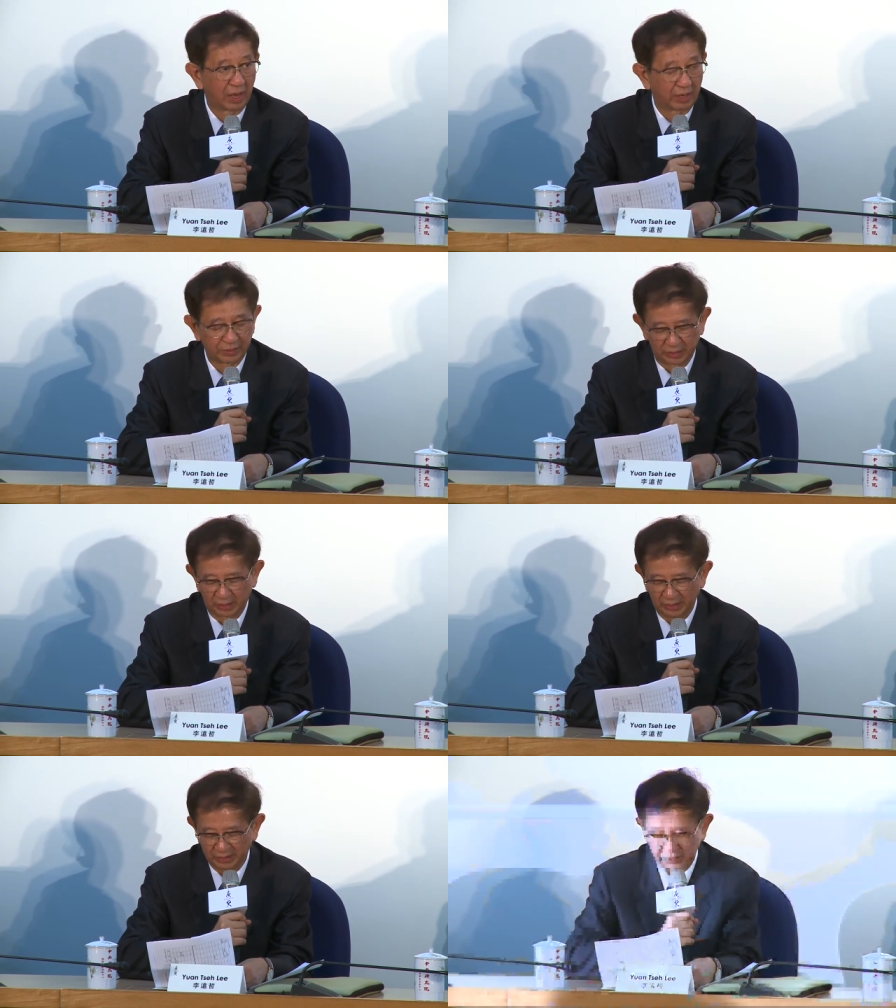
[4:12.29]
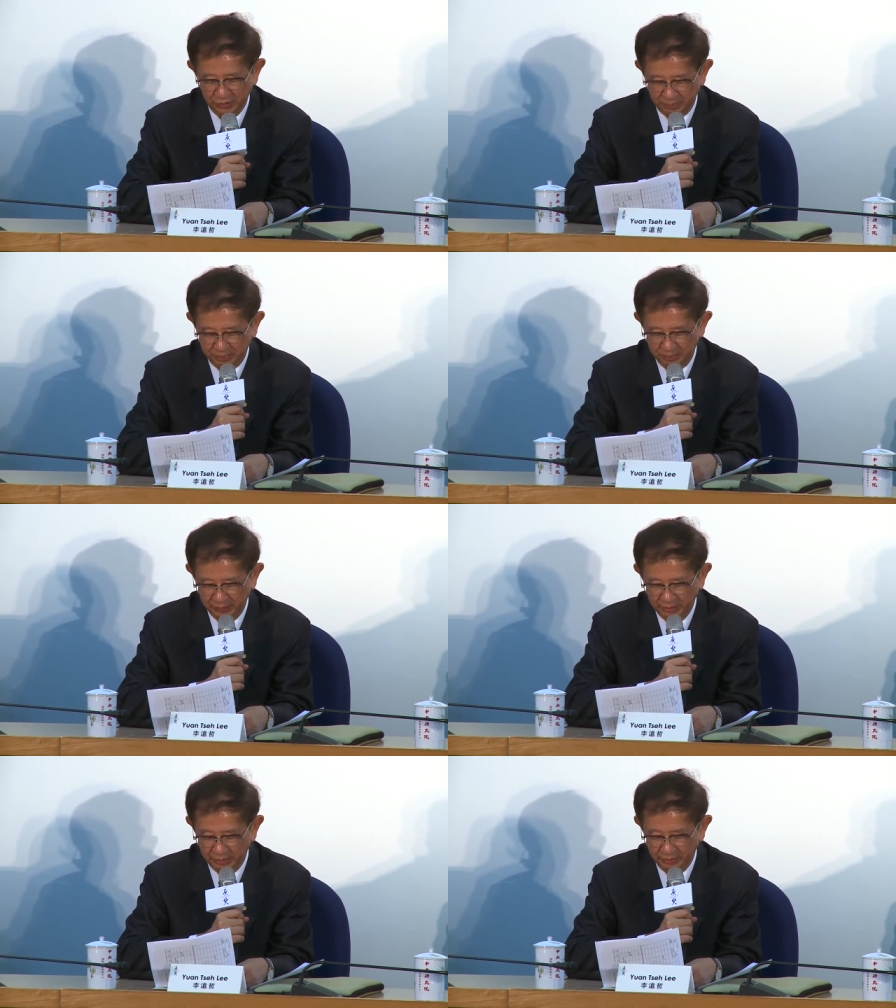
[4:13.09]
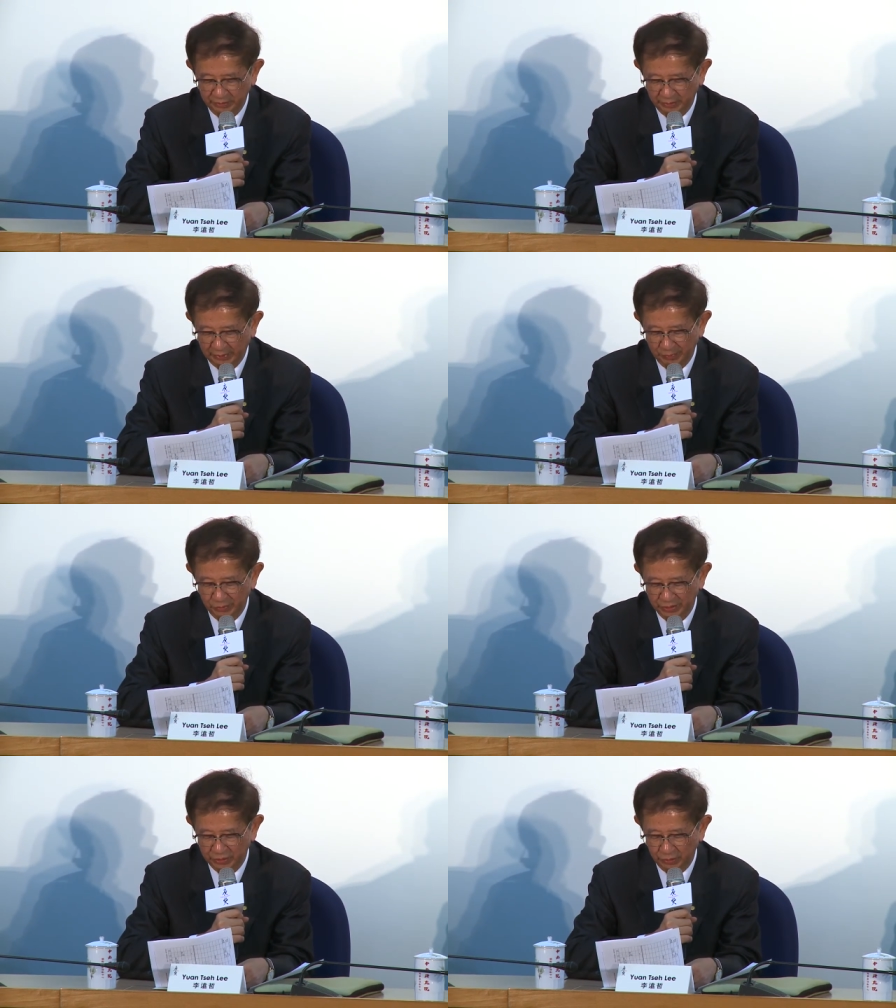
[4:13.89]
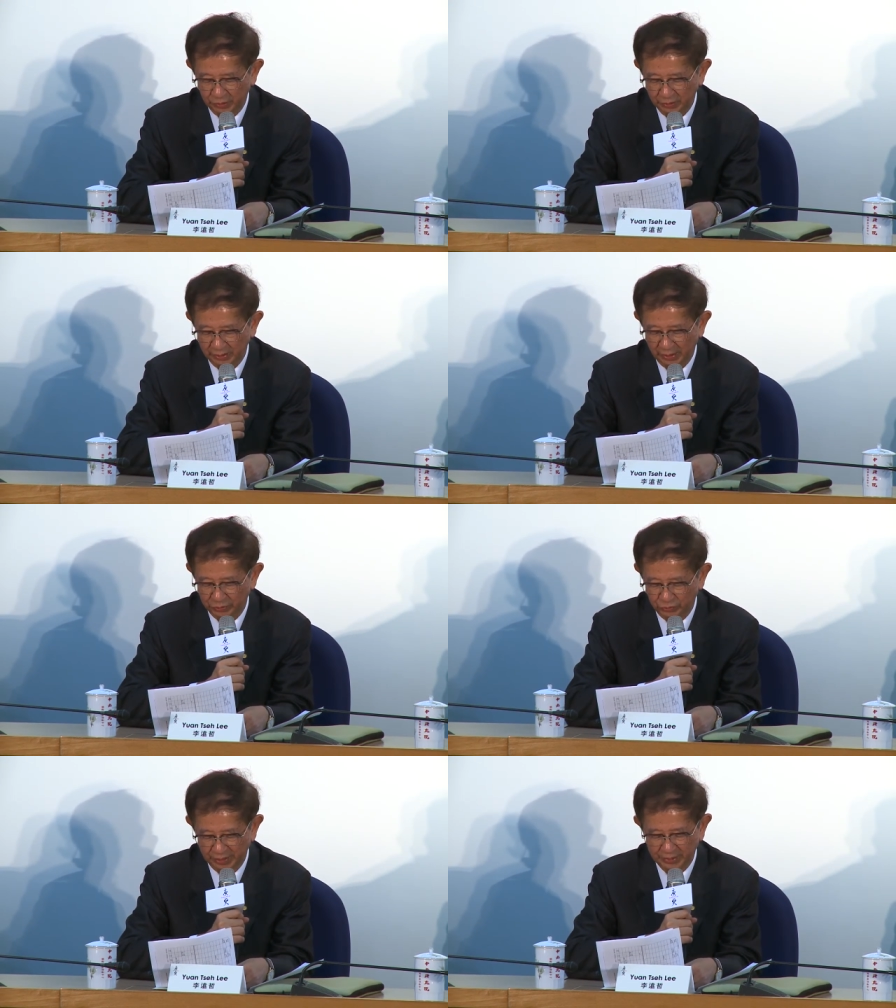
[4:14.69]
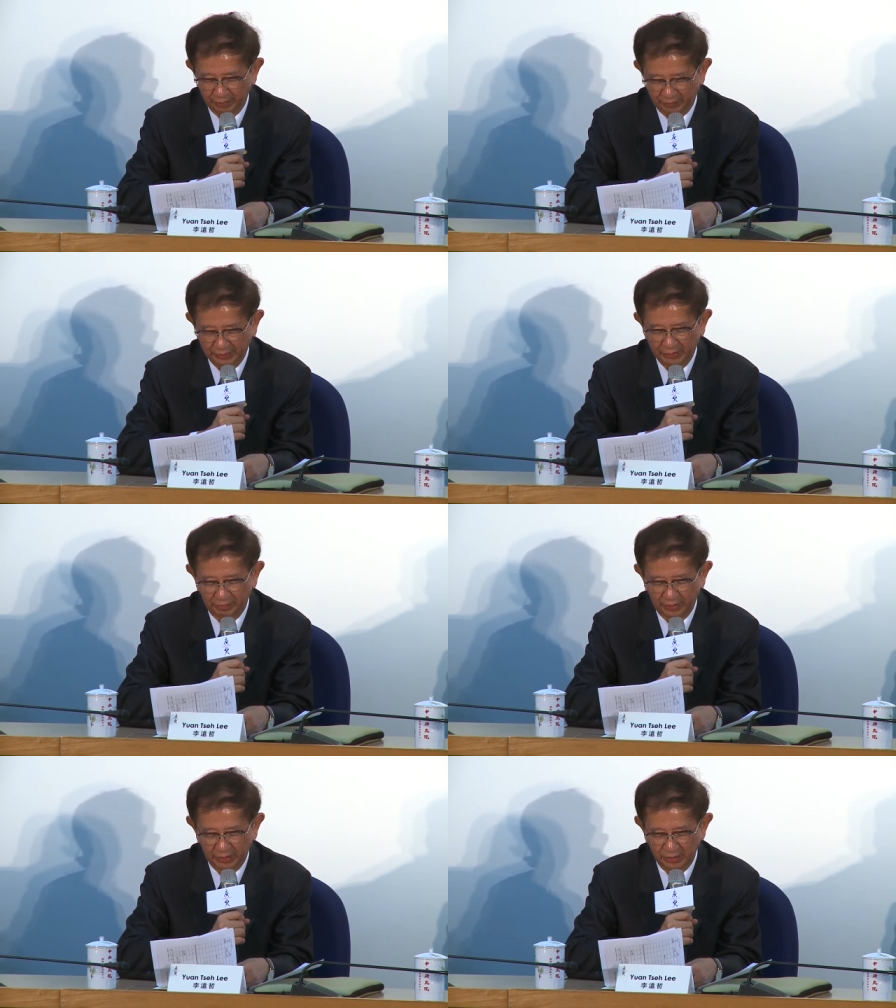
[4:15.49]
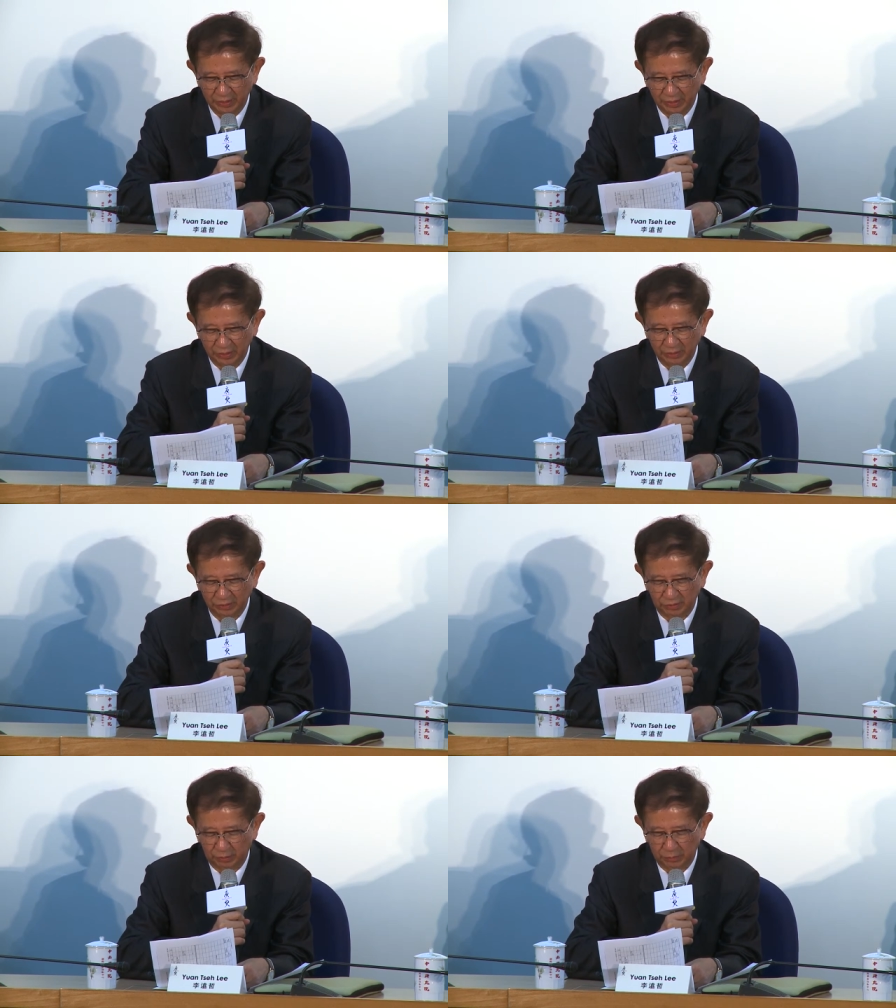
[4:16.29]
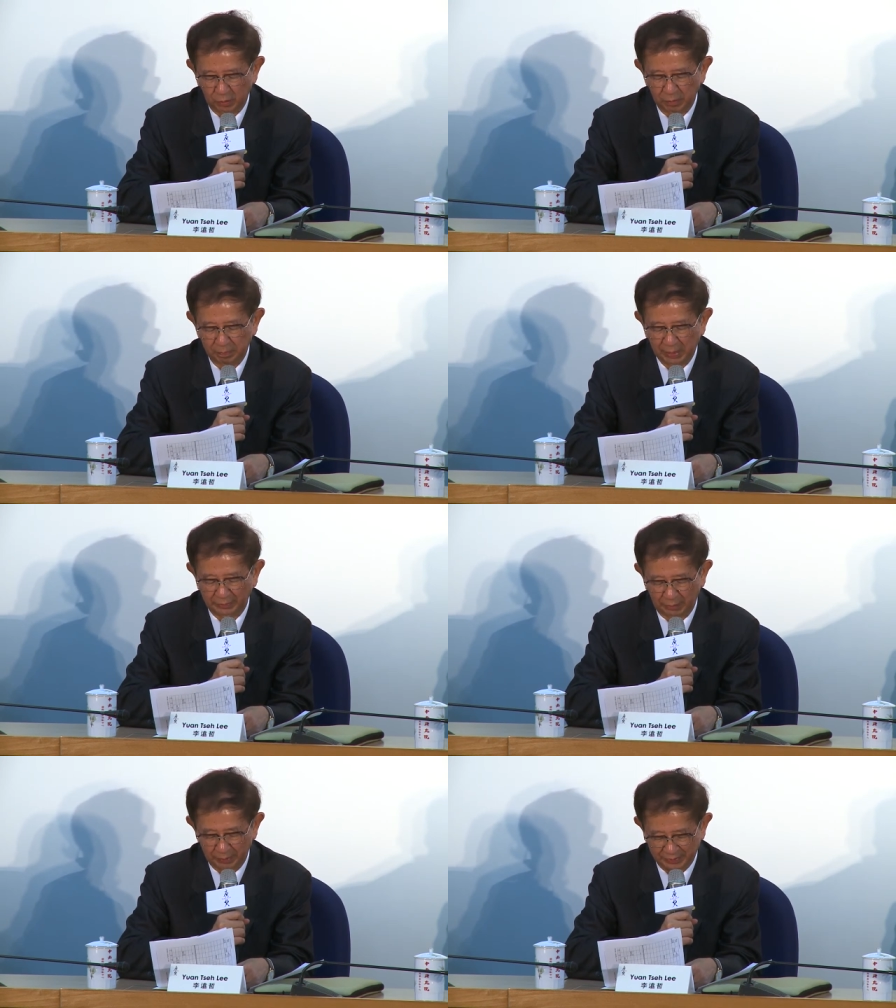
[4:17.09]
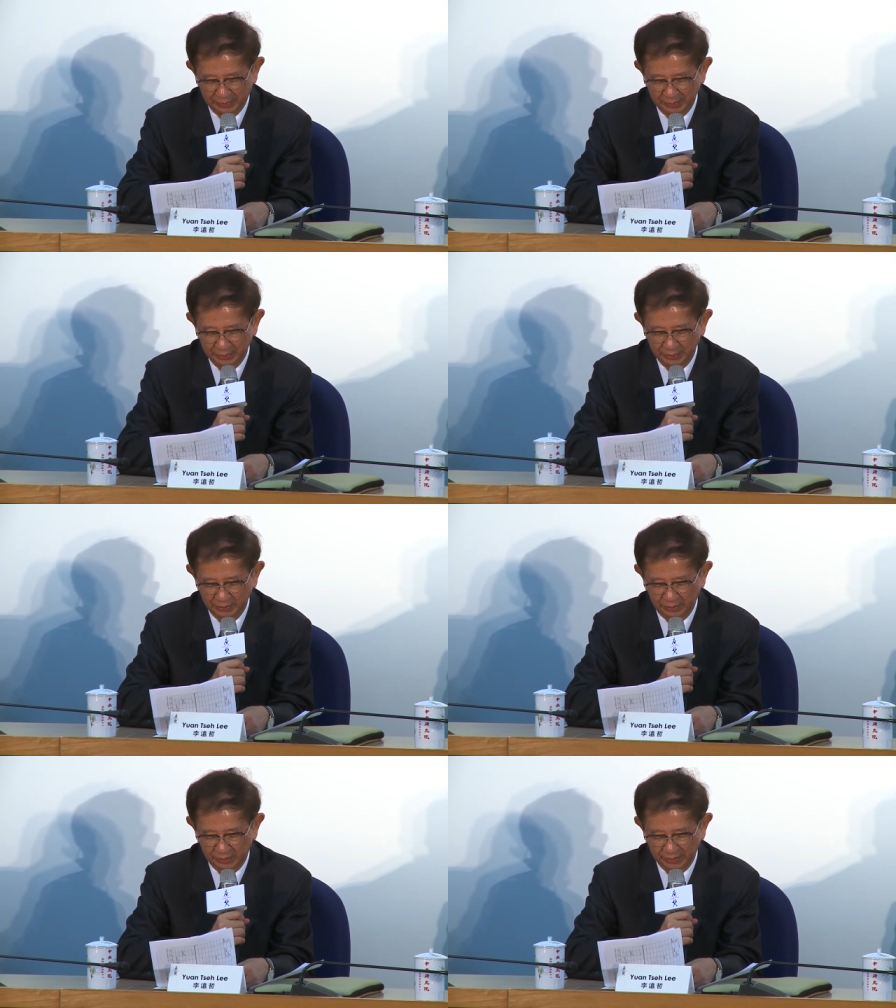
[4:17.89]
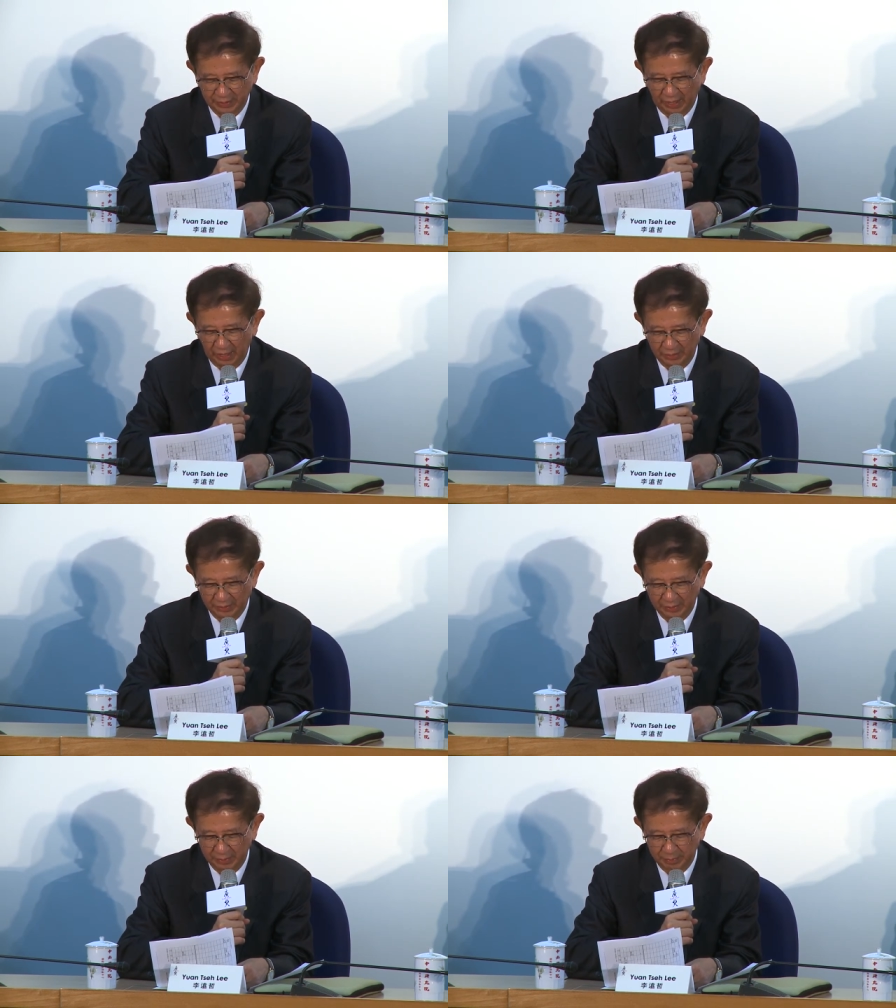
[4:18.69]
Under her leadership, the WHO addressed effectively global pandemics such as AIDS,